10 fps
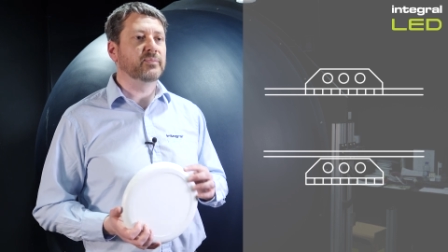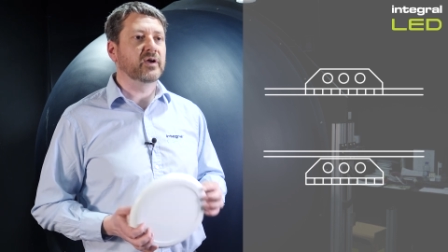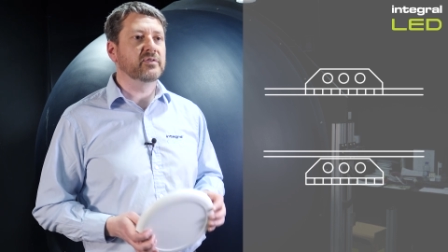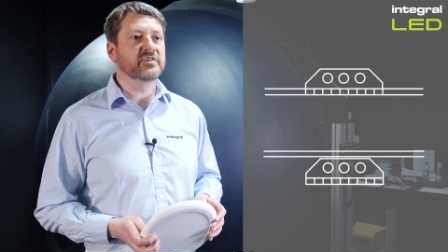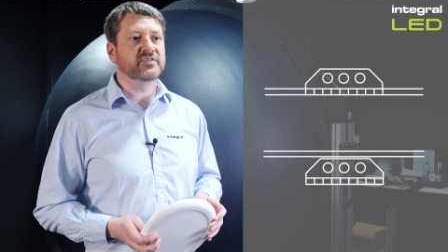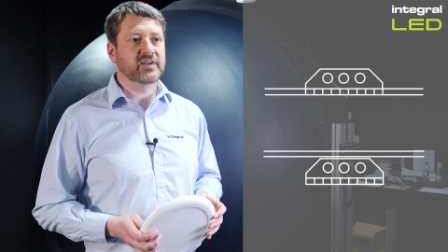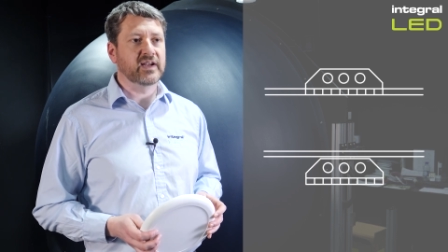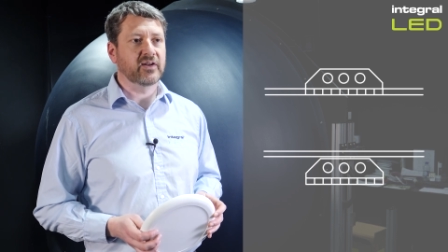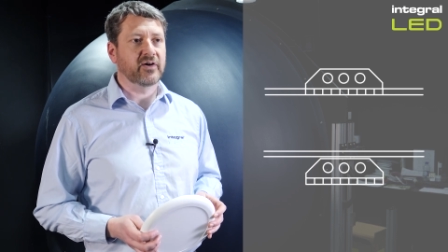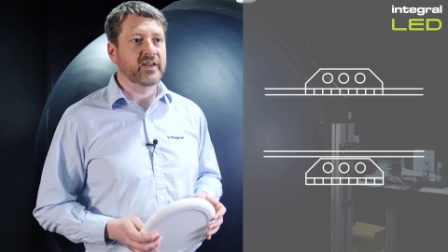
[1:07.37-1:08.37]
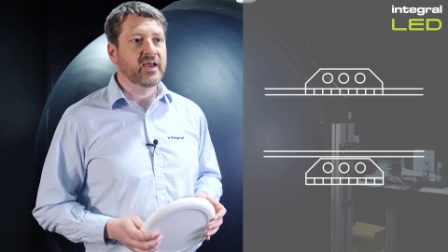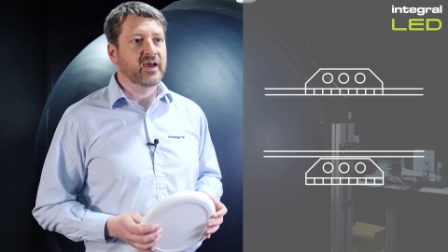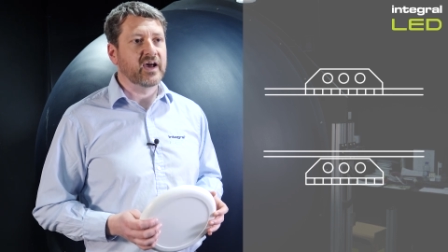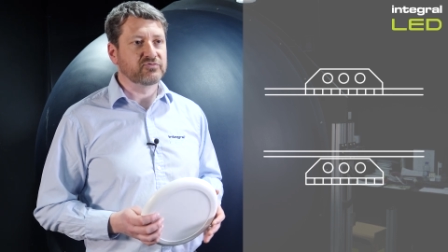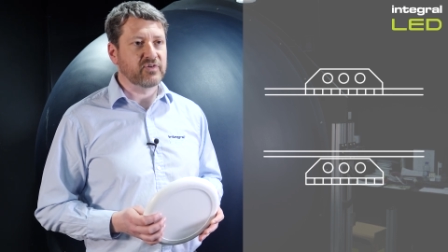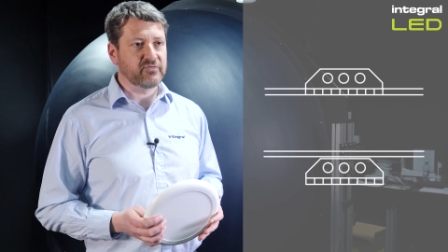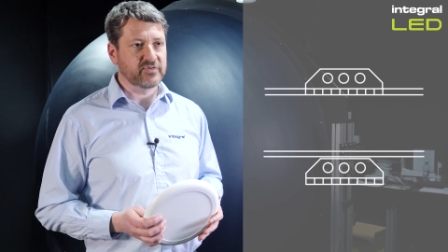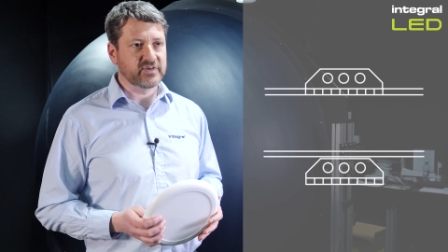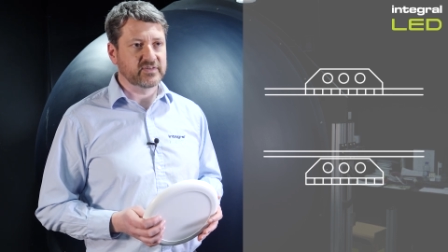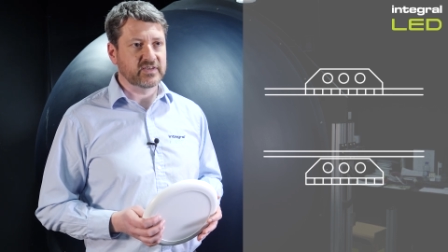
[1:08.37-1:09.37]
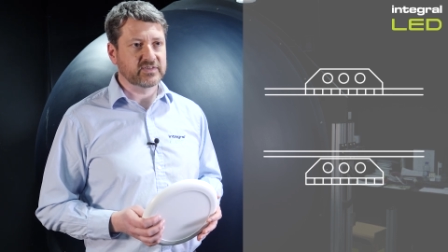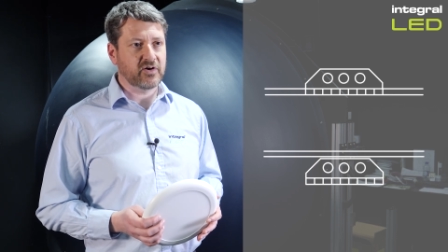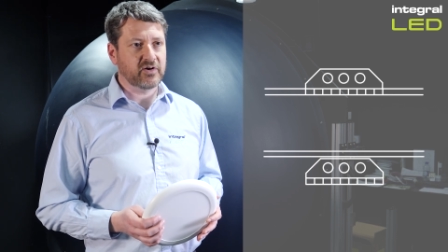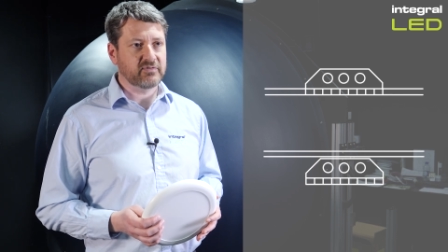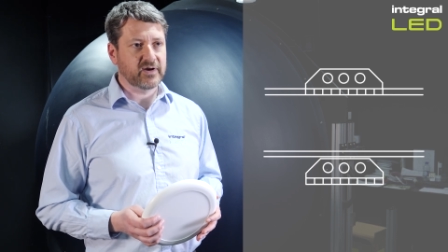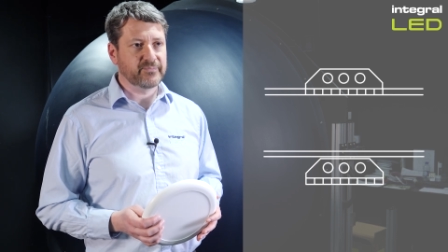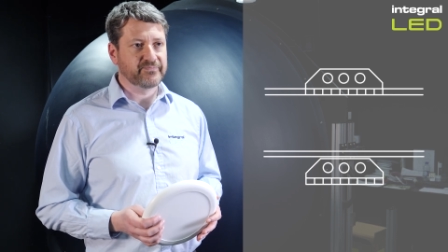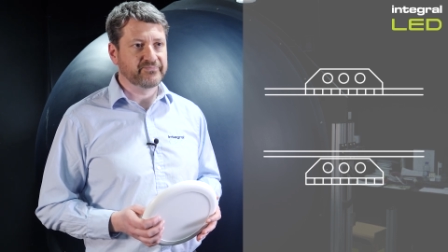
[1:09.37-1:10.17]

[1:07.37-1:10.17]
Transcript: below the ceiling line as referenced in this diagram.